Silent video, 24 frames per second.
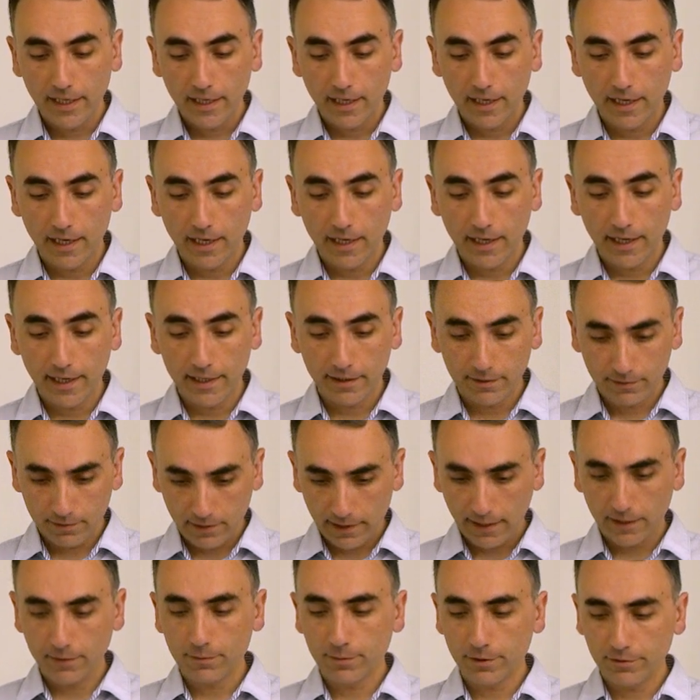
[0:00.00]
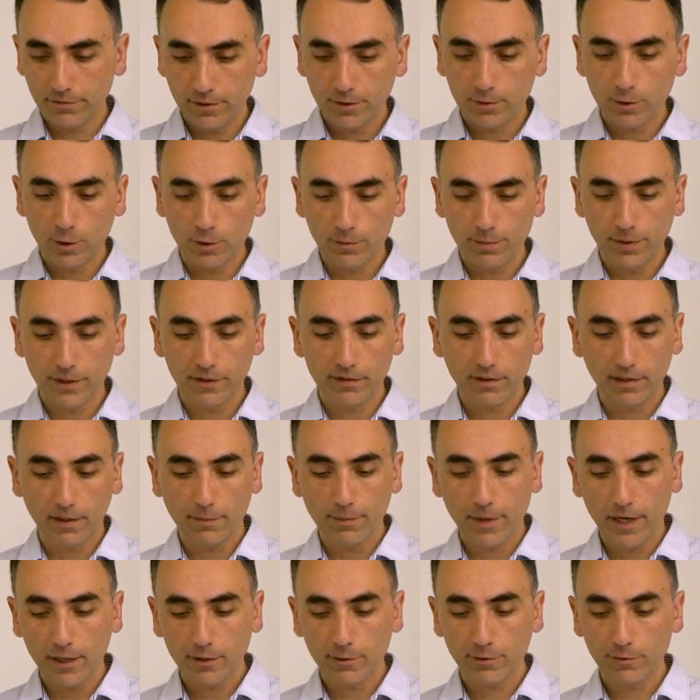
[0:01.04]
And like with the topics like
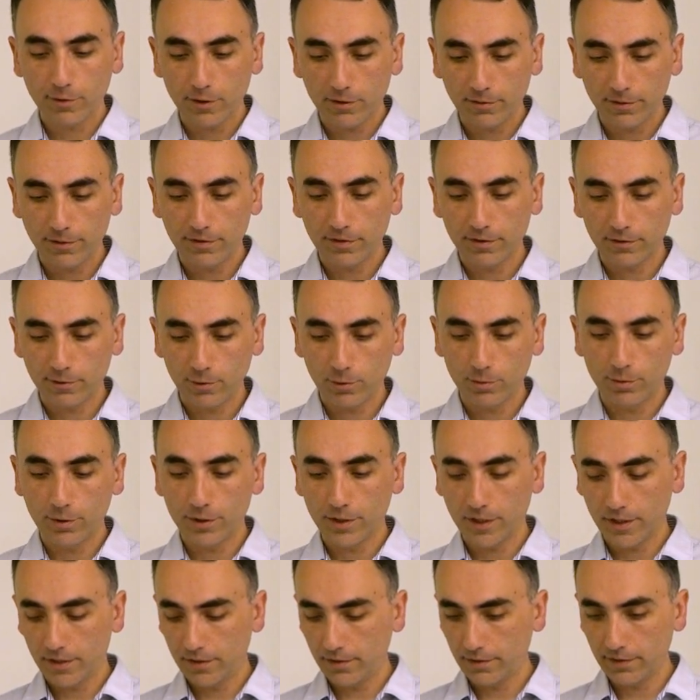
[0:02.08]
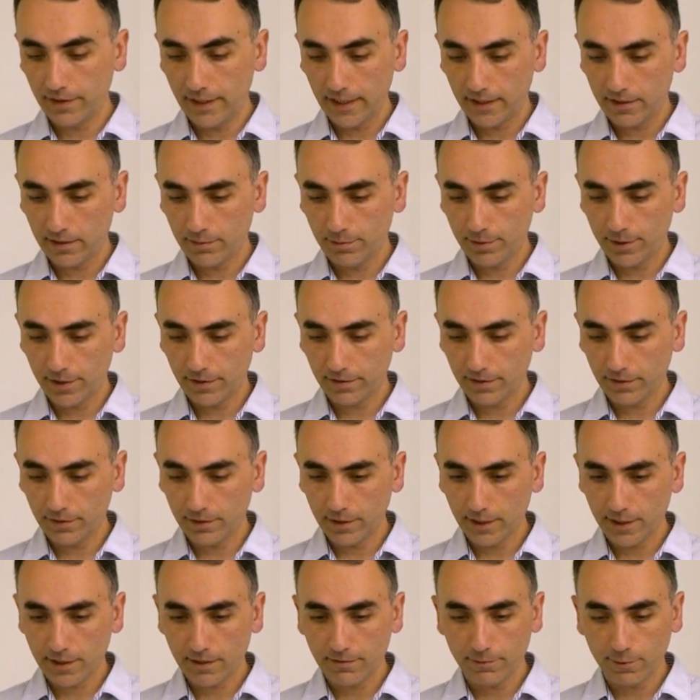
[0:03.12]
microservices, Kubernetes, Databricks, and
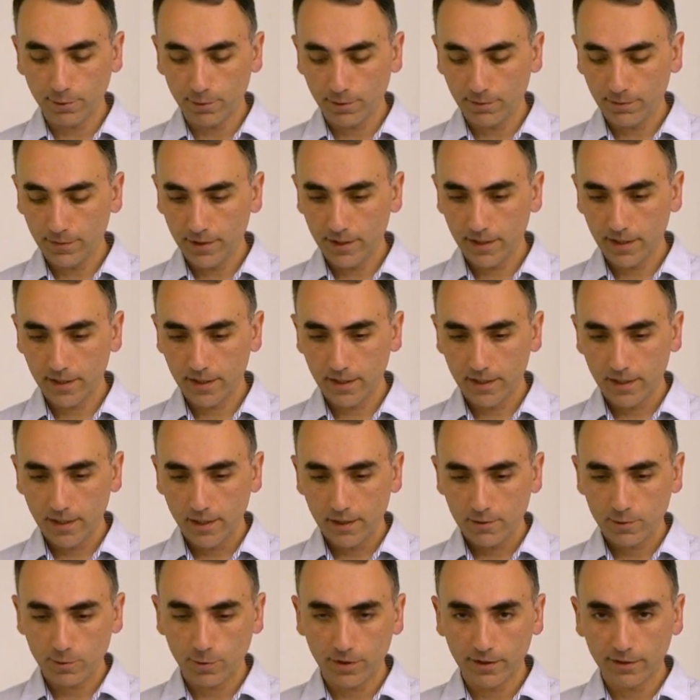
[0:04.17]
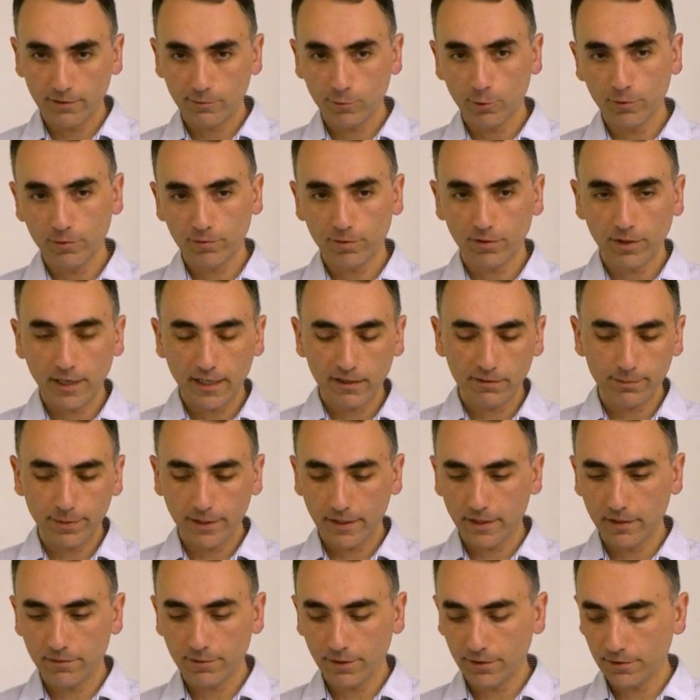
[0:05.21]
Terraform. So in the software
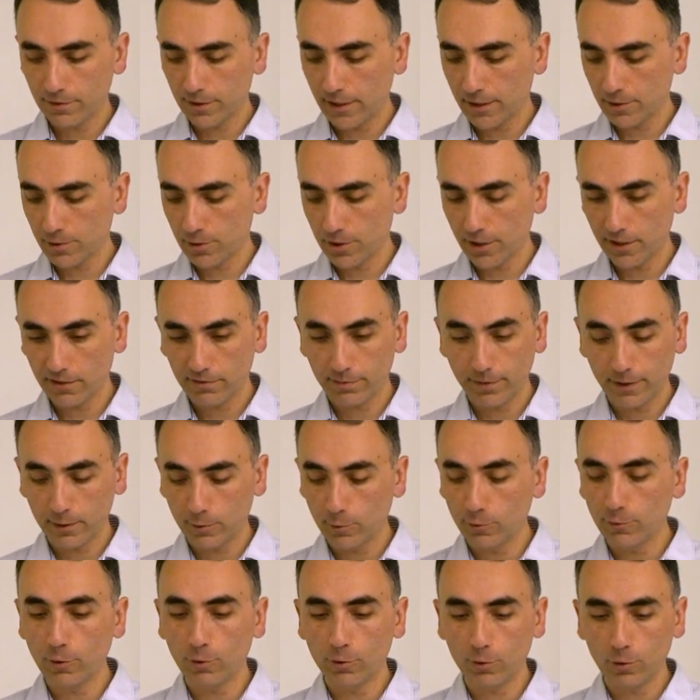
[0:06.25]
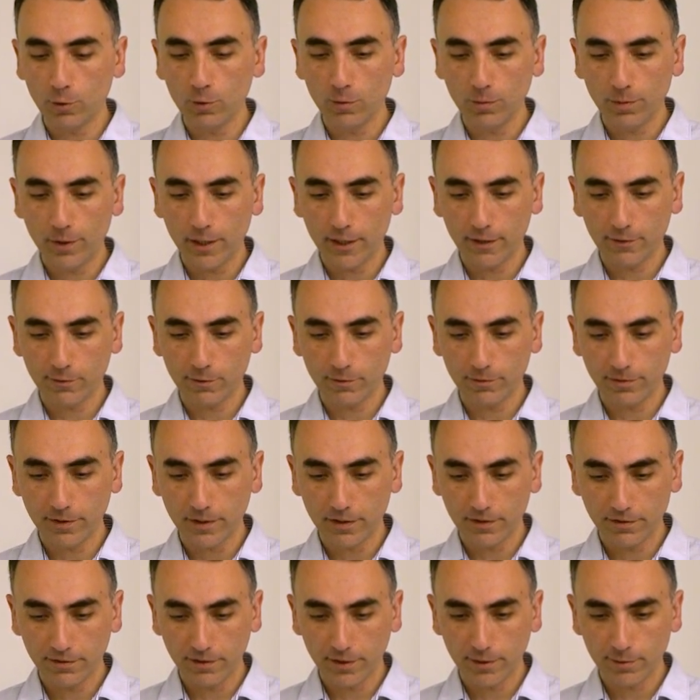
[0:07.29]
aspect, infrastructure aspect, all parts of it,
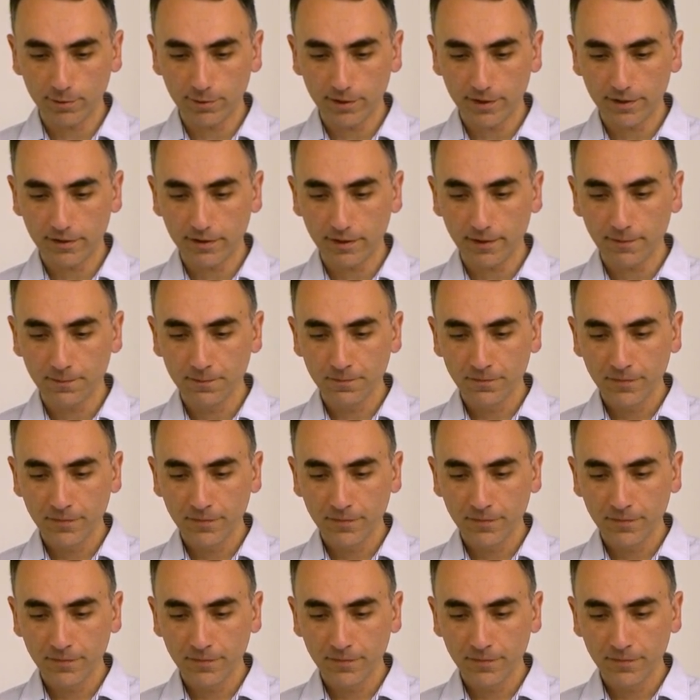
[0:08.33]
the security.